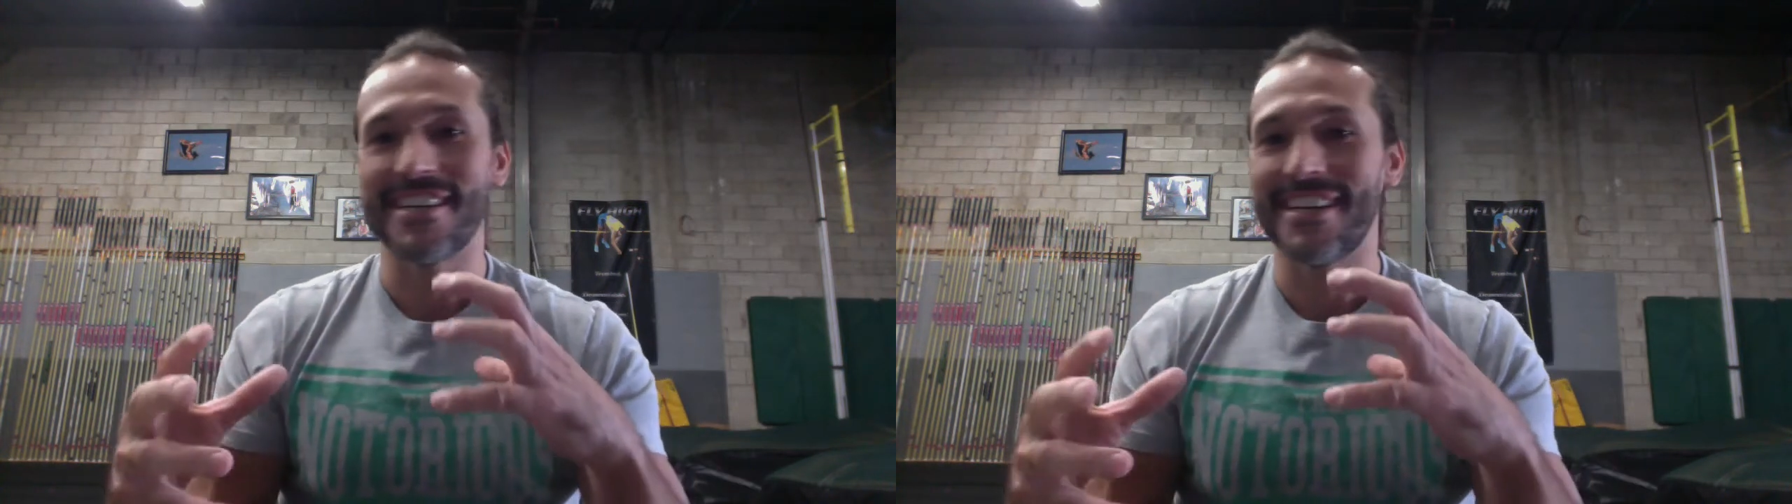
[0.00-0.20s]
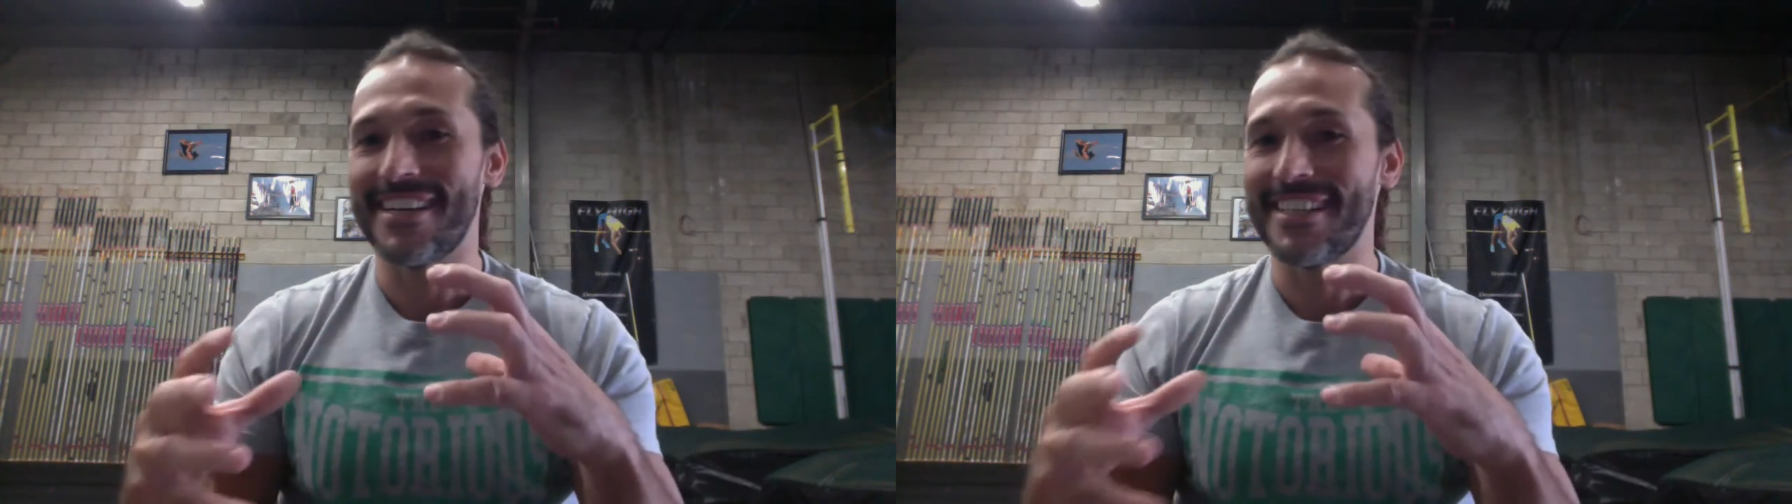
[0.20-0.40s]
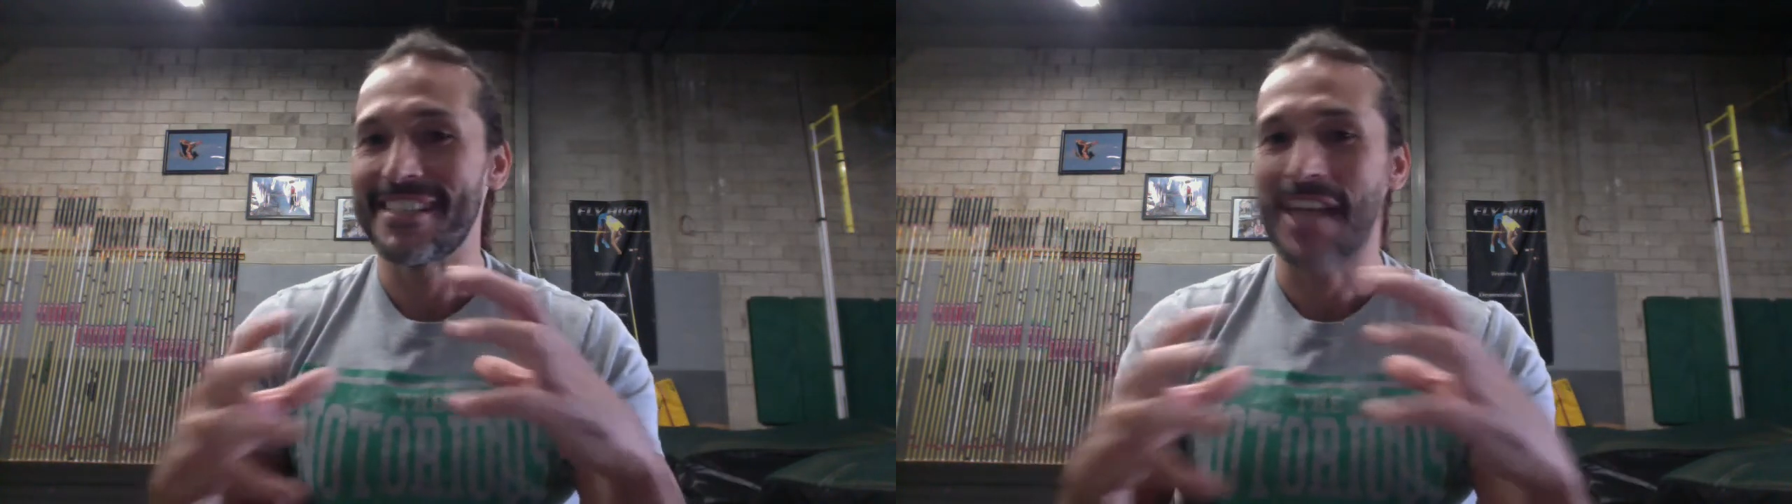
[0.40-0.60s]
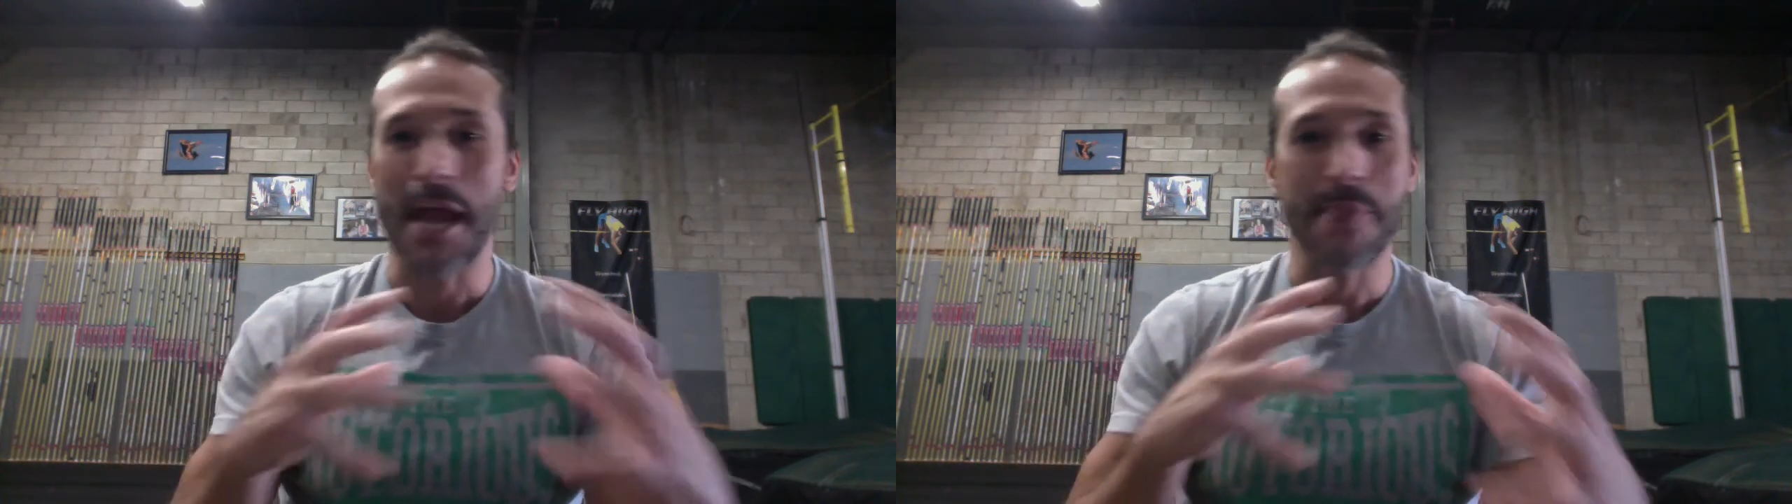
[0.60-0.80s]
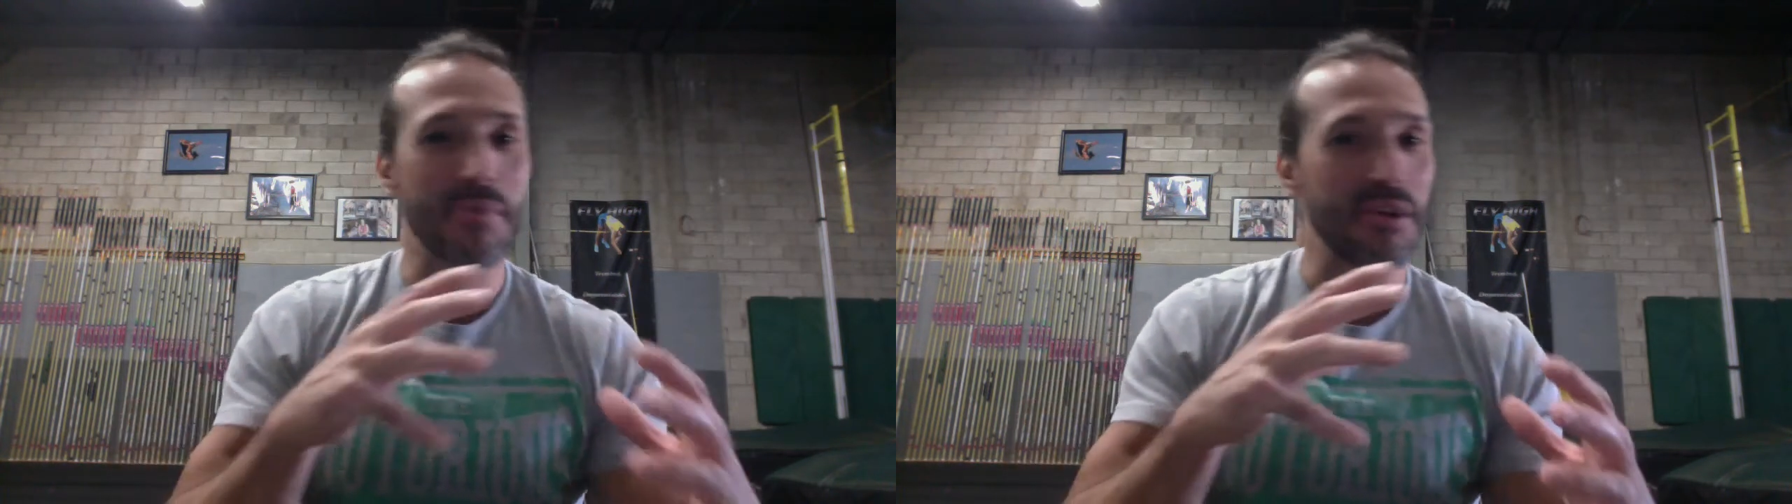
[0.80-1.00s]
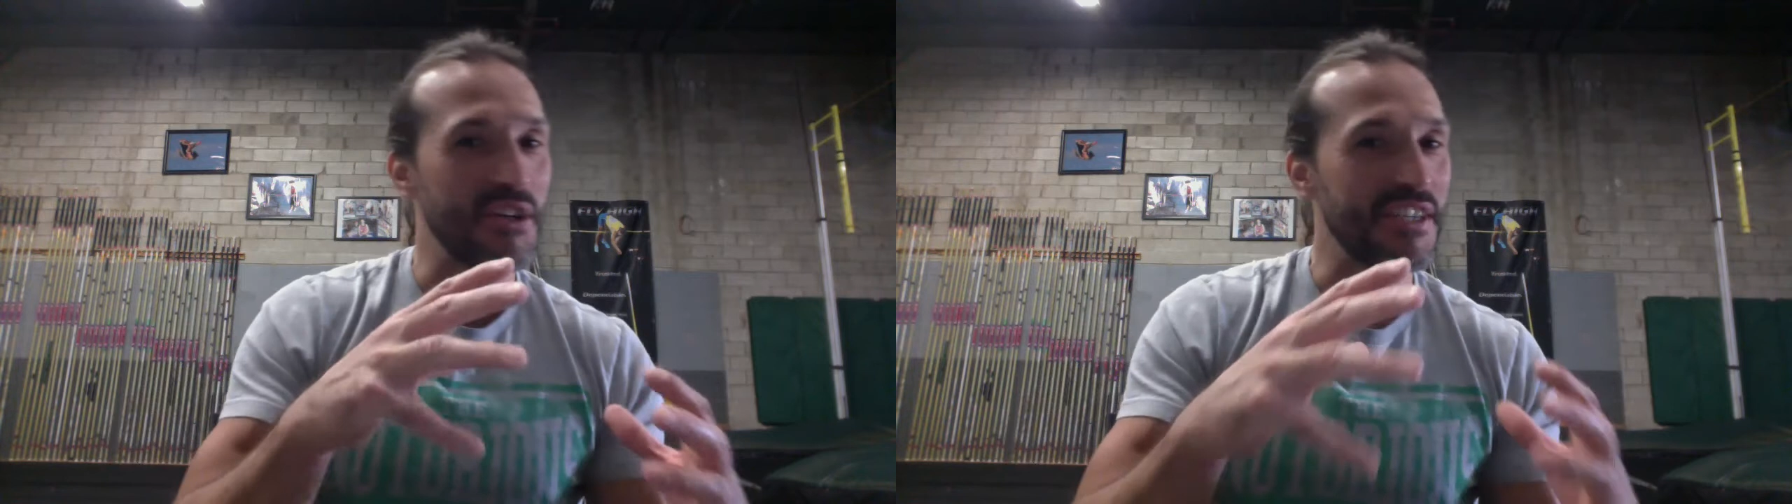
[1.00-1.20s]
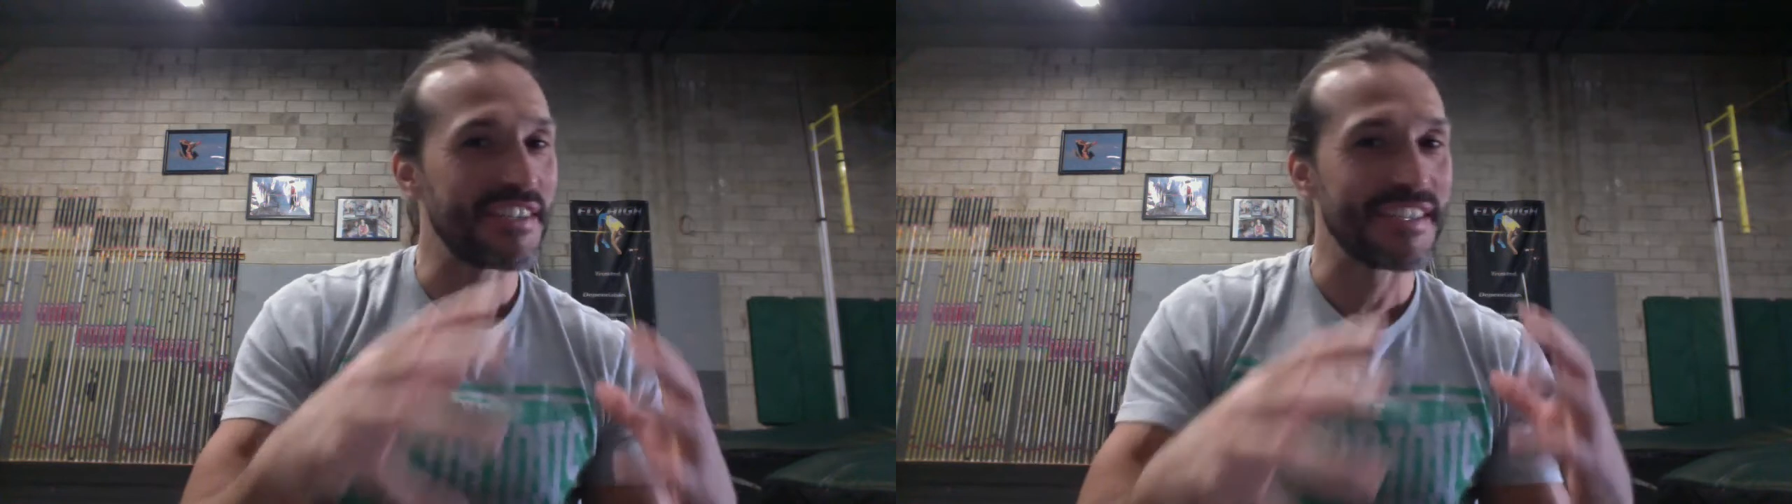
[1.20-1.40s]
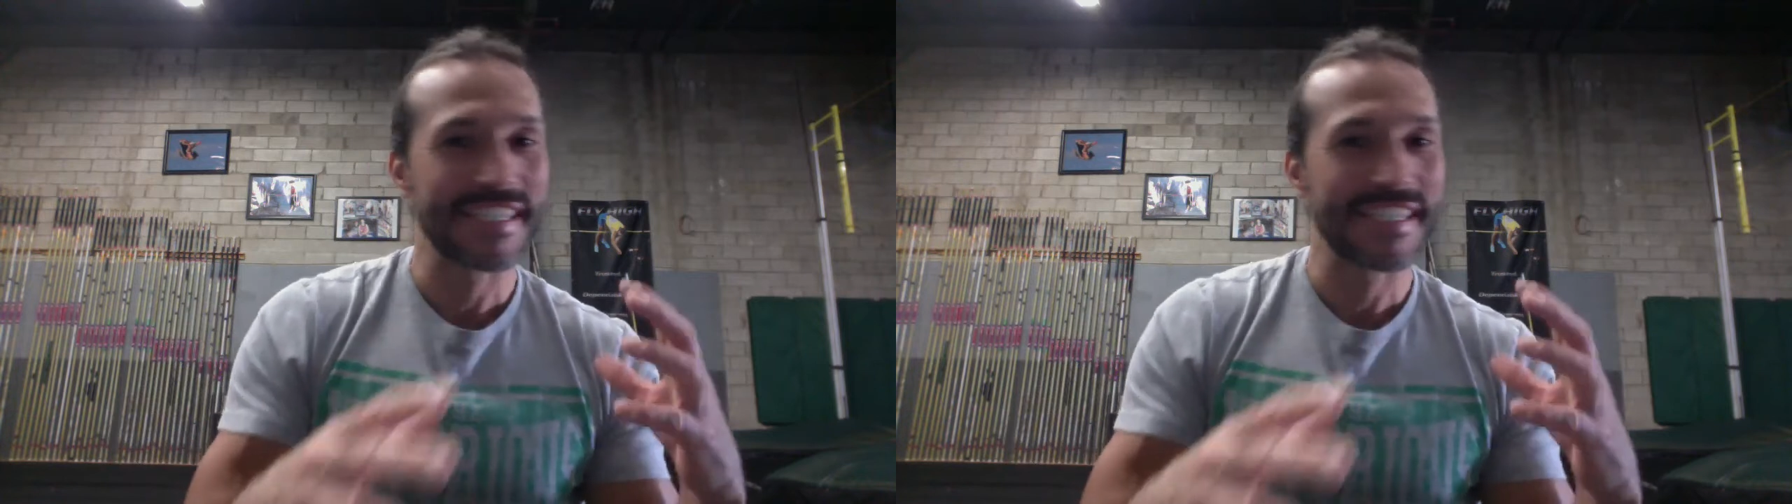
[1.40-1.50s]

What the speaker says: time periods and